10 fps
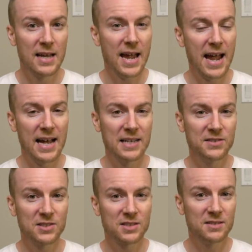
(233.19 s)

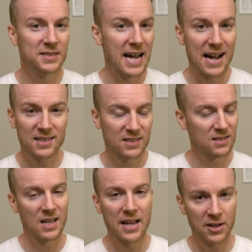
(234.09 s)
and Dax is
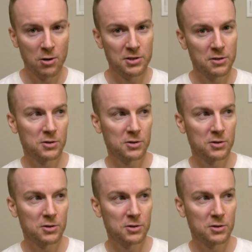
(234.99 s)
the guy to go to.